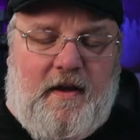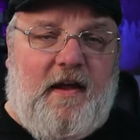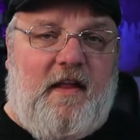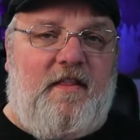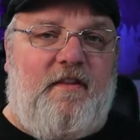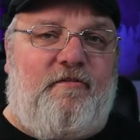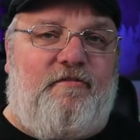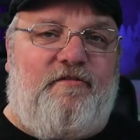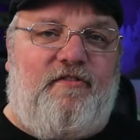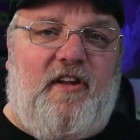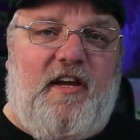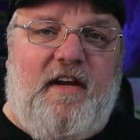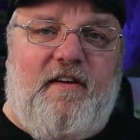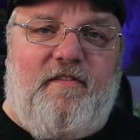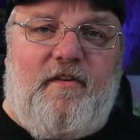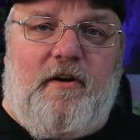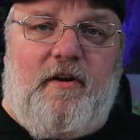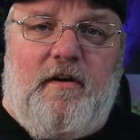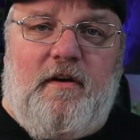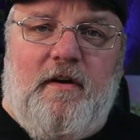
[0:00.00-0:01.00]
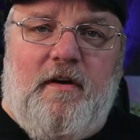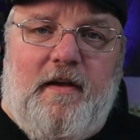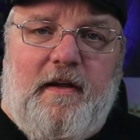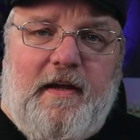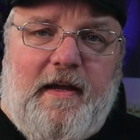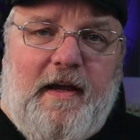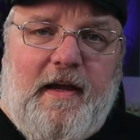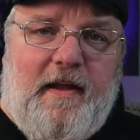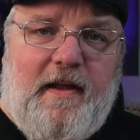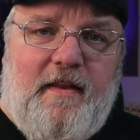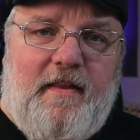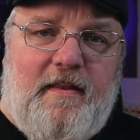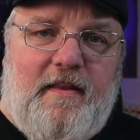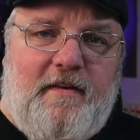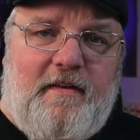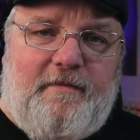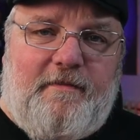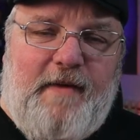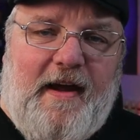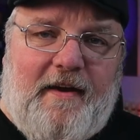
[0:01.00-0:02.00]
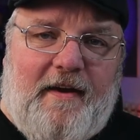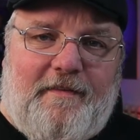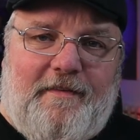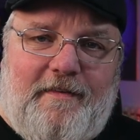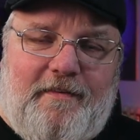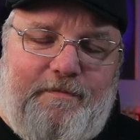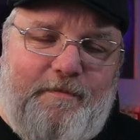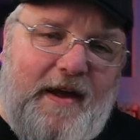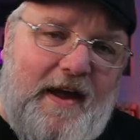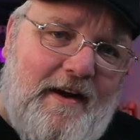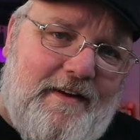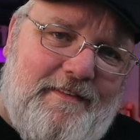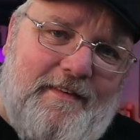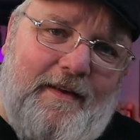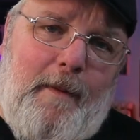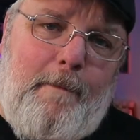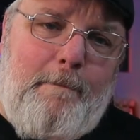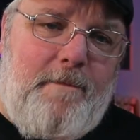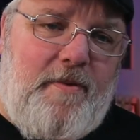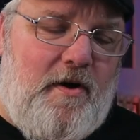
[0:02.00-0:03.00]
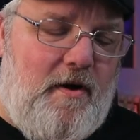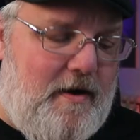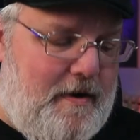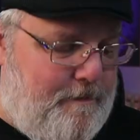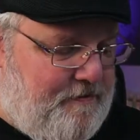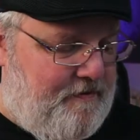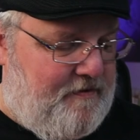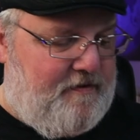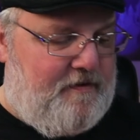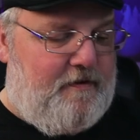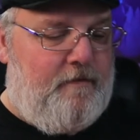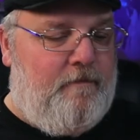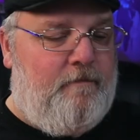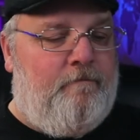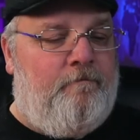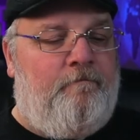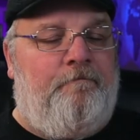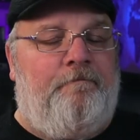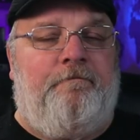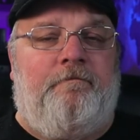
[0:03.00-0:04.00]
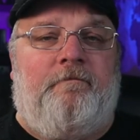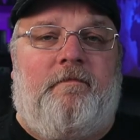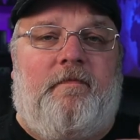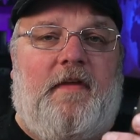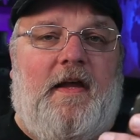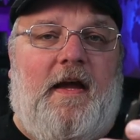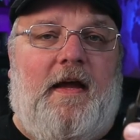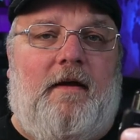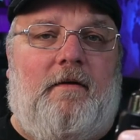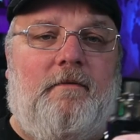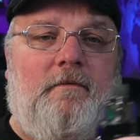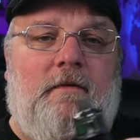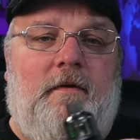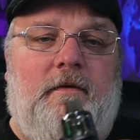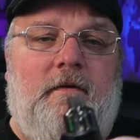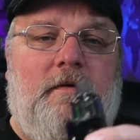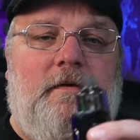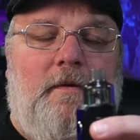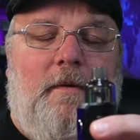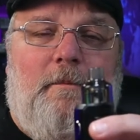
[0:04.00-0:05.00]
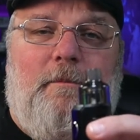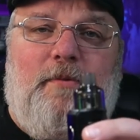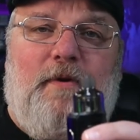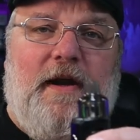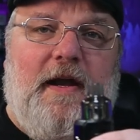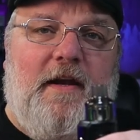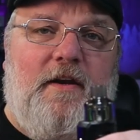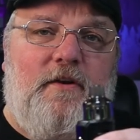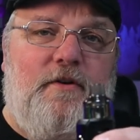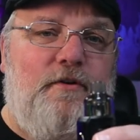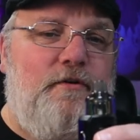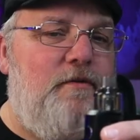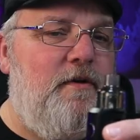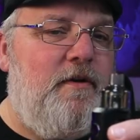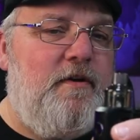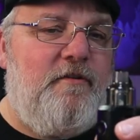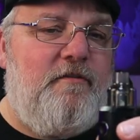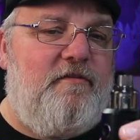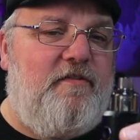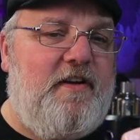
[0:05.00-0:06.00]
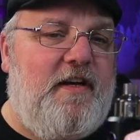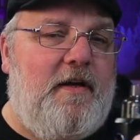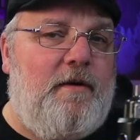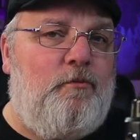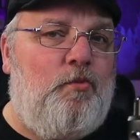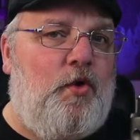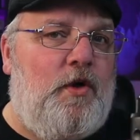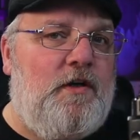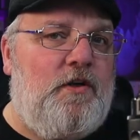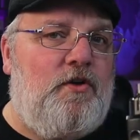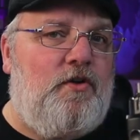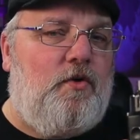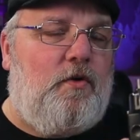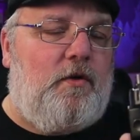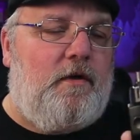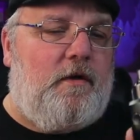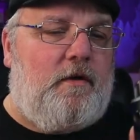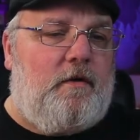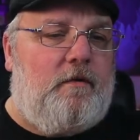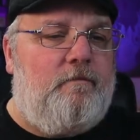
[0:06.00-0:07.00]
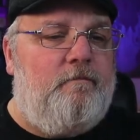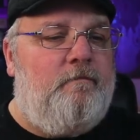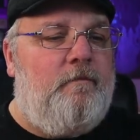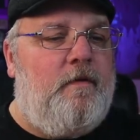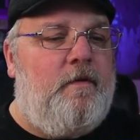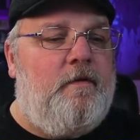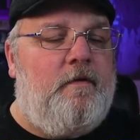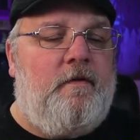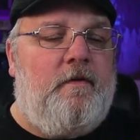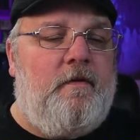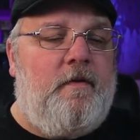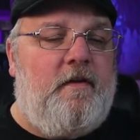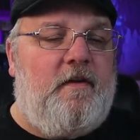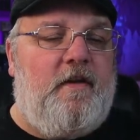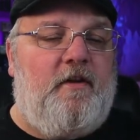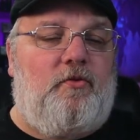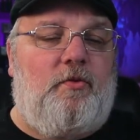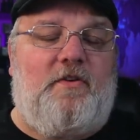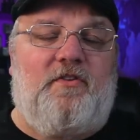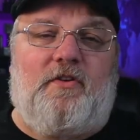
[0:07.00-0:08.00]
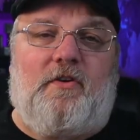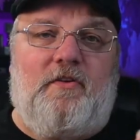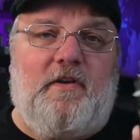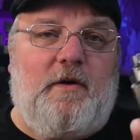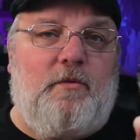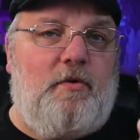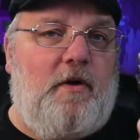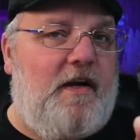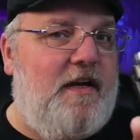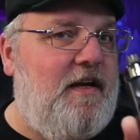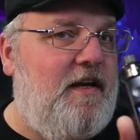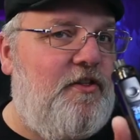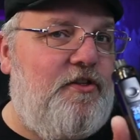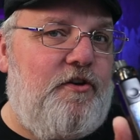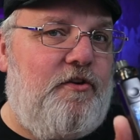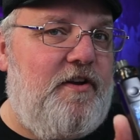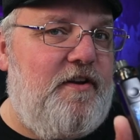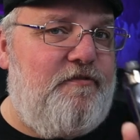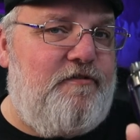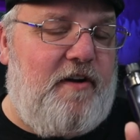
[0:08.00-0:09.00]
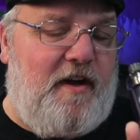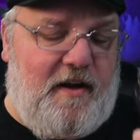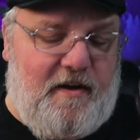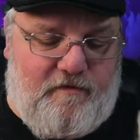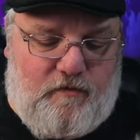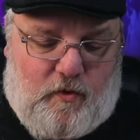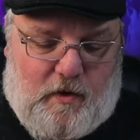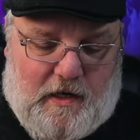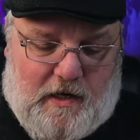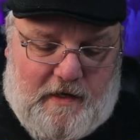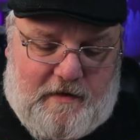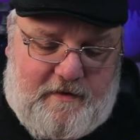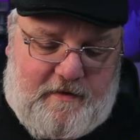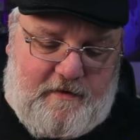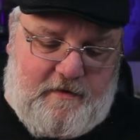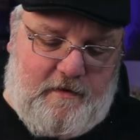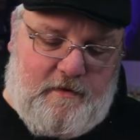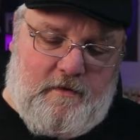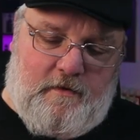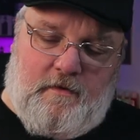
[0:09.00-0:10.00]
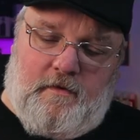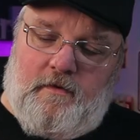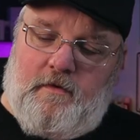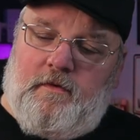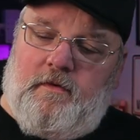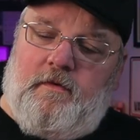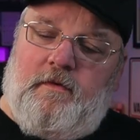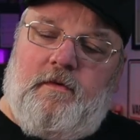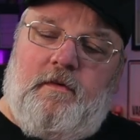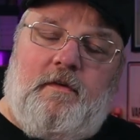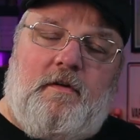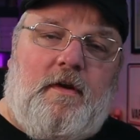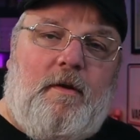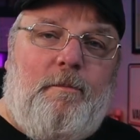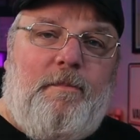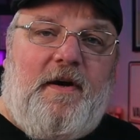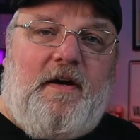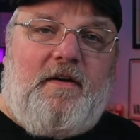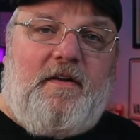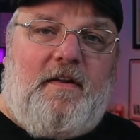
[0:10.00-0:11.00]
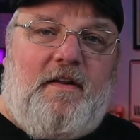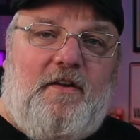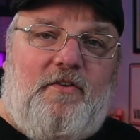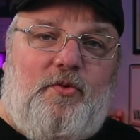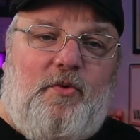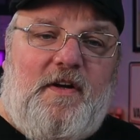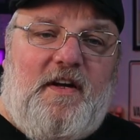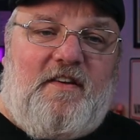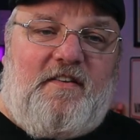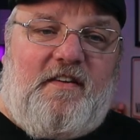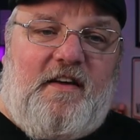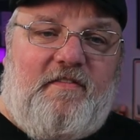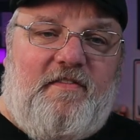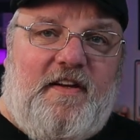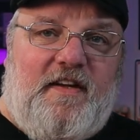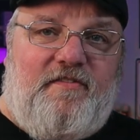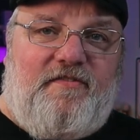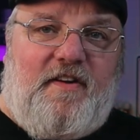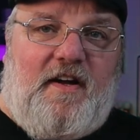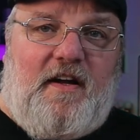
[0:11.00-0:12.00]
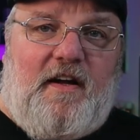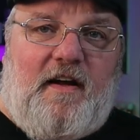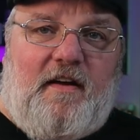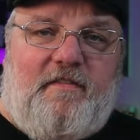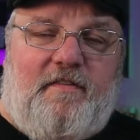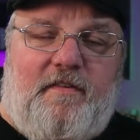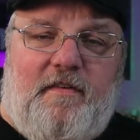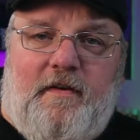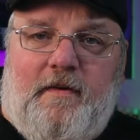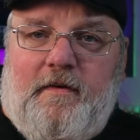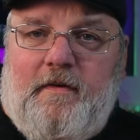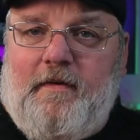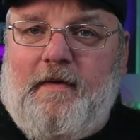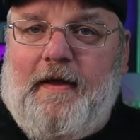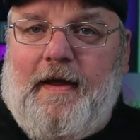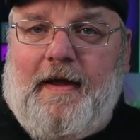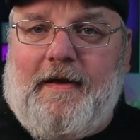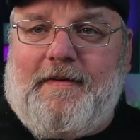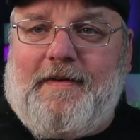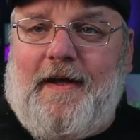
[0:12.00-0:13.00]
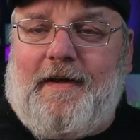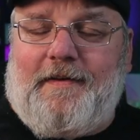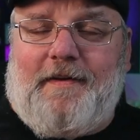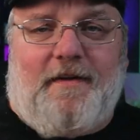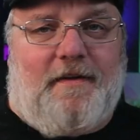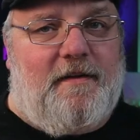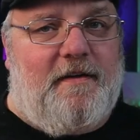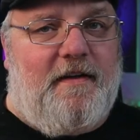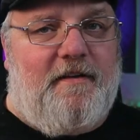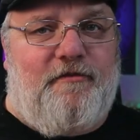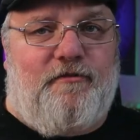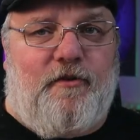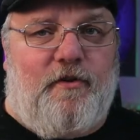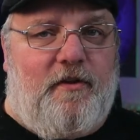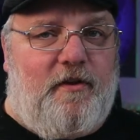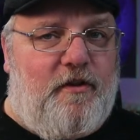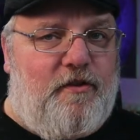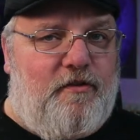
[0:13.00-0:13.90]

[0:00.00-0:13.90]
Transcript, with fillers: And the flavor in this Maxus Max pops. Now, brand new V M one coil. This one's only running at thirty-five watts compared to this one at seventy-five. And technically for the